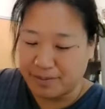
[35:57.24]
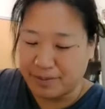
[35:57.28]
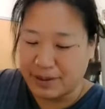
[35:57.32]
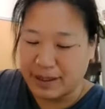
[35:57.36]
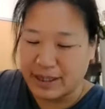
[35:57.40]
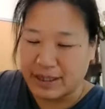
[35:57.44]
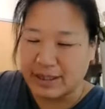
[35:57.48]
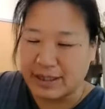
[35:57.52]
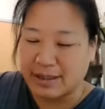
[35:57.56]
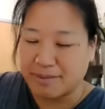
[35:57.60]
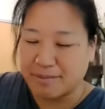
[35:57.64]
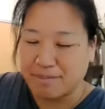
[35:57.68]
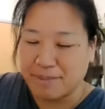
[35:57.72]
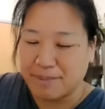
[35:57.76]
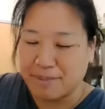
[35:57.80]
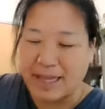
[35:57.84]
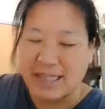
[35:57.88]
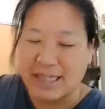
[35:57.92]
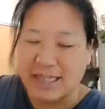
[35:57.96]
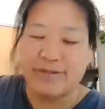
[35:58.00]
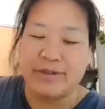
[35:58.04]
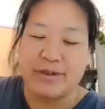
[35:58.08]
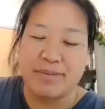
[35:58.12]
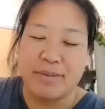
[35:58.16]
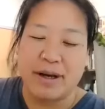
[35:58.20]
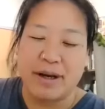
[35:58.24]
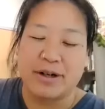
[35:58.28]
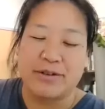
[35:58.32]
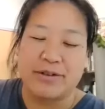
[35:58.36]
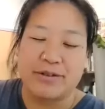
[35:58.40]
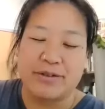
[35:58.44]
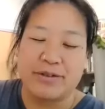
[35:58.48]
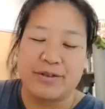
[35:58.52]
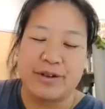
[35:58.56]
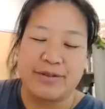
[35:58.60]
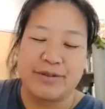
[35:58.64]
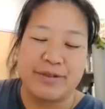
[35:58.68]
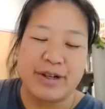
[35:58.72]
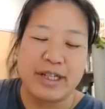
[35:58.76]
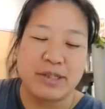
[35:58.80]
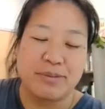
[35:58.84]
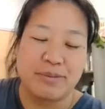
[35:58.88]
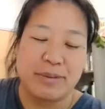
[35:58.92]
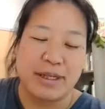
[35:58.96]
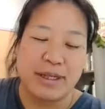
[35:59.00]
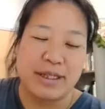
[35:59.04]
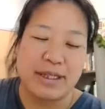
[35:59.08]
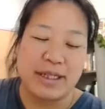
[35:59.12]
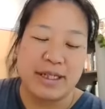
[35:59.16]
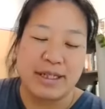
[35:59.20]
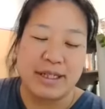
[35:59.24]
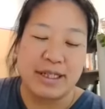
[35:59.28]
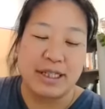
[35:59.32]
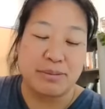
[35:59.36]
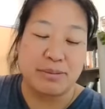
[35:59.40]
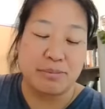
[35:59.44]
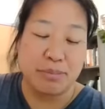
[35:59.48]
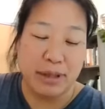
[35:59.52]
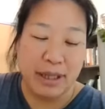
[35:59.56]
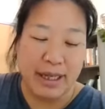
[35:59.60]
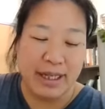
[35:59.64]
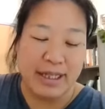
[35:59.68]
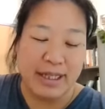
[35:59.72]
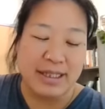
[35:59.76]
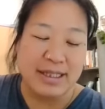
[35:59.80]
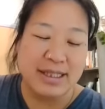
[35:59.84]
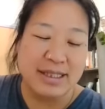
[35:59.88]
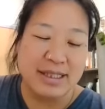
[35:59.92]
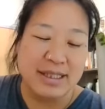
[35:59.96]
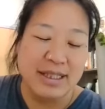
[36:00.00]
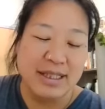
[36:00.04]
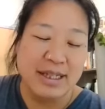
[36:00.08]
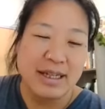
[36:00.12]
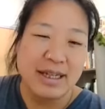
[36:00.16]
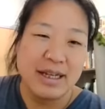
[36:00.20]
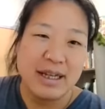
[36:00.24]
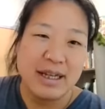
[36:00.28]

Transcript: these massive amount of investment in these plants.